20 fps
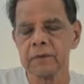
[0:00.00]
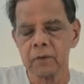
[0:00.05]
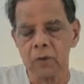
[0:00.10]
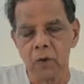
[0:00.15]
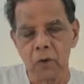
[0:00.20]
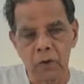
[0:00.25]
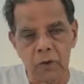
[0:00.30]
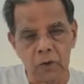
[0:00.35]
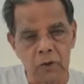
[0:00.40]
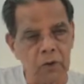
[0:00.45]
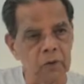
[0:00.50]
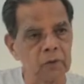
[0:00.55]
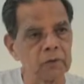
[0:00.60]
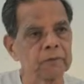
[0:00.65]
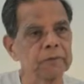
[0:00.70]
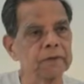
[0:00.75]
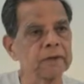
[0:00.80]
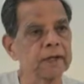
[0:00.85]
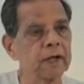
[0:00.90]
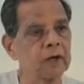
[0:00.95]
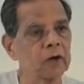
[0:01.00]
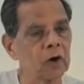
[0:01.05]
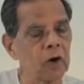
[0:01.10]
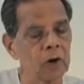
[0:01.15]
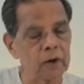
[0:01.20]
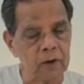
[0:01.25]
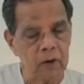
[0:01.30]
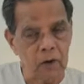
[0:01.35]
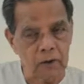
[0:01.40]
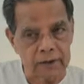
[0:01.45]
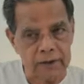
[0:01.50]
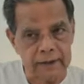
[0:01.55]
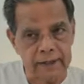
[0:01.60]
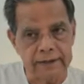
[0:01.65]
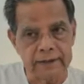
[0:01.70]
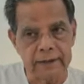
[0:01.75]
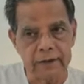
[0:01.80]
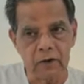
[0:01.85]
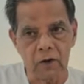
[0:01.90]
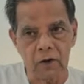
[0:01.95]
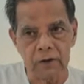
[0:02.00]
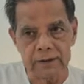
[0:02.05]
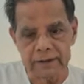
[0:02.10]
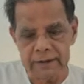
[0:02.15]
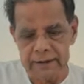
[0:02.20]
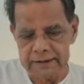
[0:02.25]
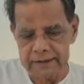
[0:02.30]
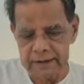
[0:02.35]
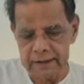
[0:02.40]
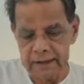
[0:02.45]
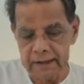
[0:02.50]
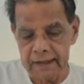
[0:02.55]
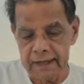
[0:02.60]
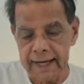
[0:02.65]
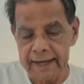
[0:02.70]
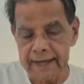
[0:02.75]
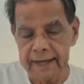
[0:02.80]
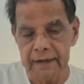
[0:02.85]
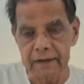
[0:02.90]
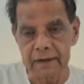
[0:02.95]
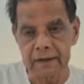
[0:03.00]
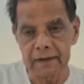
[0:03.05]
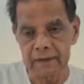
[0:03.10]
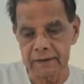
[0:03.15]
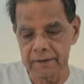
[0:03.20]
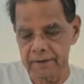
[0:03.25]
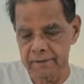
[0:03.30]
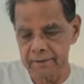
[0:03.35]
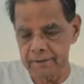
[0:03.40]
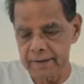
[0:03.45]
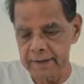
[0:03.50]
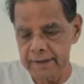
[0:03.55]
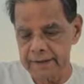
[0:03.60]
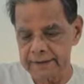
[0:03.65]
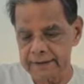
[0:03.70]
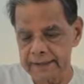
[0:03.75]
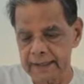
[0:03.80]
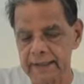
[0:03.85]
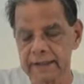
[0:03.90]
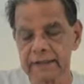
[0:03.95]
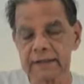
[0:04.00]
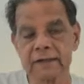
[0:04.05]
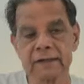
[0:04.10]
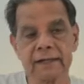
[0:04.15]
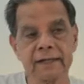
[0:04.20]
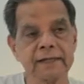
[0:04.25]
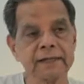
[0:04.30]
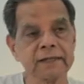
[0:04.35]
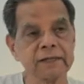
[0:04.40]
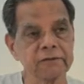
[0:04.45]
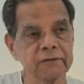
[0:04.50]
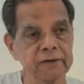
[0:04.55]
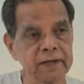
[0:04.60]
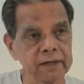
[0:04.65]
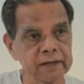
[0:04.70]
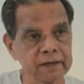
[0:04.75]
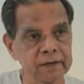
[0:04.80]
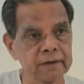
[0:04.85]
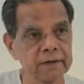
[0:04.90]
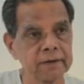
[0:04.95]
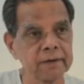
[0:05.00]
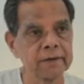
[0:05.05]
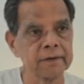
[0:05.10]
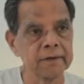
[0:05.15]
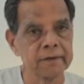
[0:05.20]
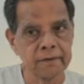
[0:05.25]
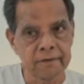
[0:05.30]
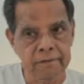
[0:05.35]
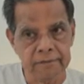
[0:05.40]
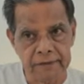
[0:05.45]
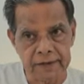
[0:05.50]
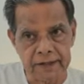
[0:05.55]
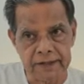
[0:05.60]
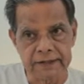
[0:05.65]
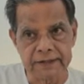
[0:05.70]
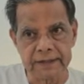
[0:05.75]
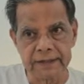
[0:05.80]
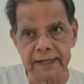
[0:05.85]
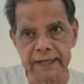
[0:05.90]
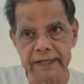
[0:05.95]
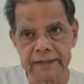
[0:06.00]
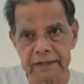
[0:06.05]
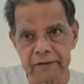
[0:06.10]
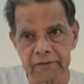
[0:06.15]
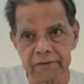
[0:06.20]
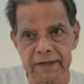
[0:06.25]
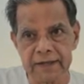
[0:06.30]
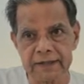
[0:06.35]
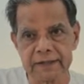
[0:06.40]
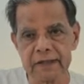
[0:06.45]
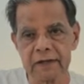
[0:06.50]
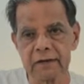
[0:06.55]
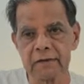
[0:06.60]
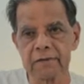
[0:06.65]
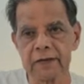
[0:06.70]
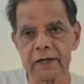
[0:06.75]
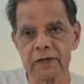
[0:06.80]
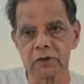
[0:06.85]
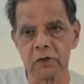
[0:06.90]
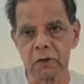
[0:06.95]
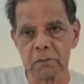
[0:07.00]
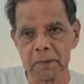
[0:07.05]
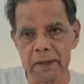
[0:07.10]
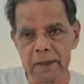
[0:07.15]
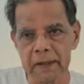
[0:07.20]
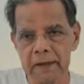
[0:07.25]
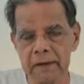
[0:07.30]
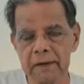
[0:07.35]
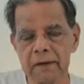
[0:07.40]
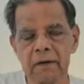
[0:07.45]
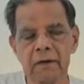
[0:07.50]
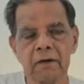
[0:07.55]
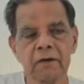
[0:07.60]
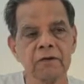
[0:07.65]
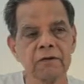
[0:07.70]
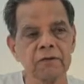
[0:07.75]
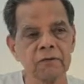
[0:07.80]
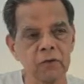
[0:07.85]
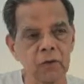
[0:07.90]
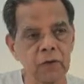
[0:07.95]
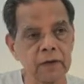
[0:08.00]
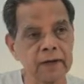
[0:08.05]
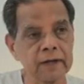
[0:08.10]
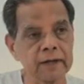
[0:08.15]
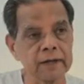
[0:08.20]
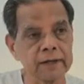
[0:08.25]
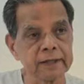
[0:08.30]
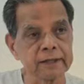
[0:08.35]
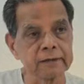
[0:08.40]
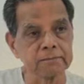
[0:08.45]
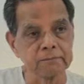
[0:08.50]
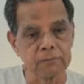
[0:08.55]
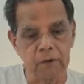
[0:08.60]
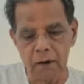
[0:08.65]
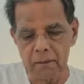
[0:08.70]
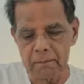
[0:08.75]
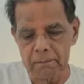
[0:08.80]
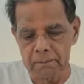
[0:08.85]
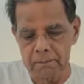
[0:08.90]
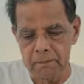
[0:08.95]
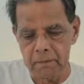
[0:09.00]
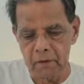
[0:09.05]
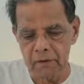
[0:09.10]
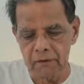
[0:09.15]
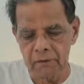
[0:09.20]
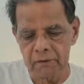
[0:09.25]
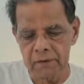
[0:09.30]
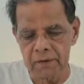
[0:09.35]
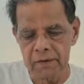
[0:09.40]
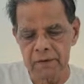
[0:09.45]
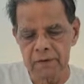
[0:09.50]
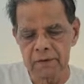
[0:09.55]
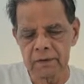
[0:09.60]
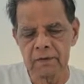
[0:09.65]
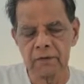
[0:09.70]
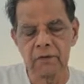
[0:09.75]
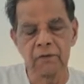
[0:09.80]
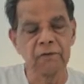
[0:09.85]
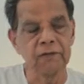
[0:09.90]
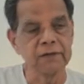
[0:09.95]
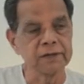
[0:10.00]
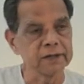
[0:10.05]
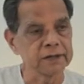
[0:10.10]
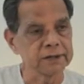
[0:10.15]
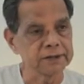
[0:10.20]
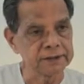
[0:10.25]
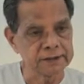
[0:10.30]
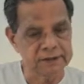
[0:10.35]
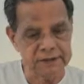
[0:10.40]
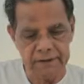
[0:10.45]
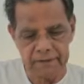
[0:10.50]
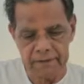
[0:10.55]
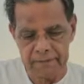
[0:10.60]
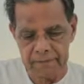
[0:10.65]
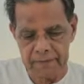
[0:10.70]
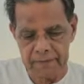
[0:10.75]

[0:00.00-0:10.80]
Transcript: don't know. They are not organized at all, and are lacking sense and sweet. The series in which they should be flowing, this mob of visions.